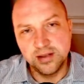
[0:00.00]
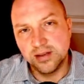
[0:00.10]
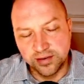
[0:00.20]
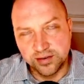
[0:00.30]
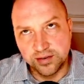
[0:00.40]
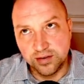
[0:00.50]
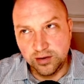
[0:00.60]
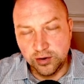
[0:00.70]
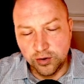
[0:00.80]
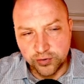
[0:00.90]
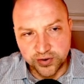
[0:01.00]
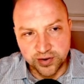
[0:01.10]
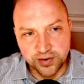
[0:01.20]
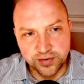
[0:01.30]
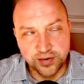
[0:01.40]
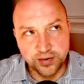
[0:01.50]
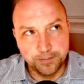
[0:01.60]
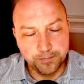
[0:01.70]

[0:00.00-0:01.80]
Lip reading: it uses